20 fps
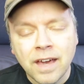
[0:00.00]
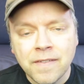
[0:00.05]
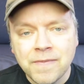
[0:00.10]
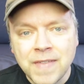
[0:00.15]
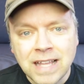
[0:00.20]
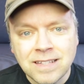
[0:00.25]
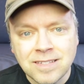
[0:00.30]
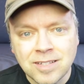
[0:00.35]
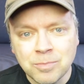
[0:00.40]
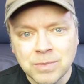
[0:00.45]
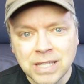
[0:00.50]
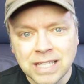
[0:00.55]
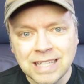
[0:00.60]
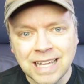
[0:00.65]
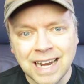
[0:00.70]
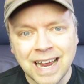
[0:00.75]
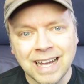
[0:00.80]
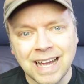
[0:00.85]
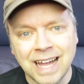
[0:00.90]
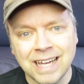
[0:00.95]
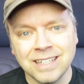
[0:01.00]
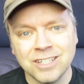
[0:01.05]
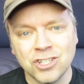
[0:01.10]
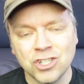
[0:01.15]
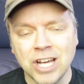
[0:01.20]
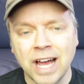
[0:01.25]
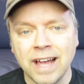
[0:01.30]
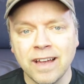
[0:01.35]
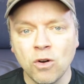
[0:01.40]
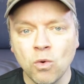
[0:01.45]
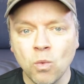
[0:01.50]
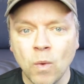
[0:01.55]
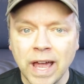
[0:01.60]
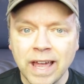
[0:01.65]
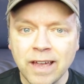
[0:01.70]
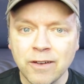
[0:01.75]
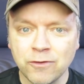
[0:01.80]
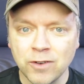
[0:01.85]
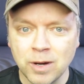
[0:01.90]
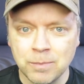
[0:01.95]
And that's something that I kind of shy
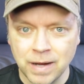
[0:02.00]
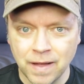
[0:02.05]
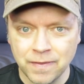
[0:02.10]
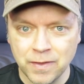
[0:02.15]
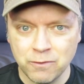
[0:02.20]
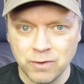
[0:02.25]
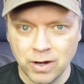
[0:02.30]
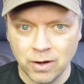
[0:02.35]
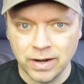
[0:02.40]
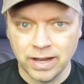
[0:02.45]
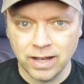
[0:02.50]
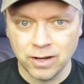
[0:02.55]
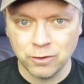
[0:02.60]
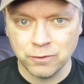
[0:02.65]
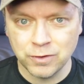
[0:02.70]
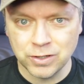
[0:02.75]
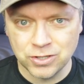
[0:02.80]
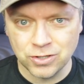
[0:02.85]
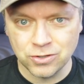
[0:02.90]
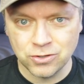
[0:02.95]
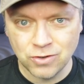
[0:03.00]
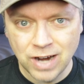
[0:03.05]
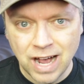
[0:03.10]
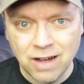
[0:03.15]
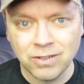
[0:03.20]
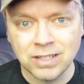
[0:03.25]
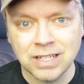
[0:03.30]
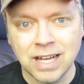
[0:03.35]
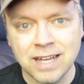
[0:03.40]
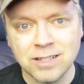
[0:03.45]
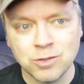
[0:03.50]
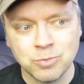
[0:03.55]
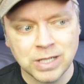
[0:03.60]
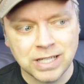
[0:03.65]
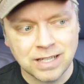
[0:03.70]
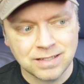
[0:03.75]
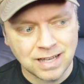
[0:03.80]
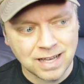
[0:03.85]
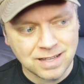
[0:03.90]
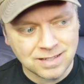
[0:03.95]
away from on the very unofficial travel guides
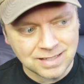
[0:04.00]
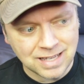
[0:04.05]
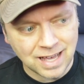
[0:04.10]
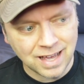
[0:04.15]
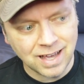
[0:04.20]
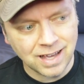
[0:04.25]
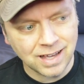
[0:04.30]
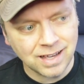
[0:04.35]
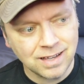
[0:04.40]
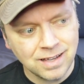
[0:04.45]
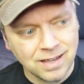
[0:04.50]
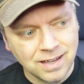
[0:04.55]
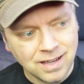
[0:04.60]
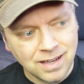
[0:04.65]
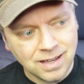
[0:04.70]
because I say,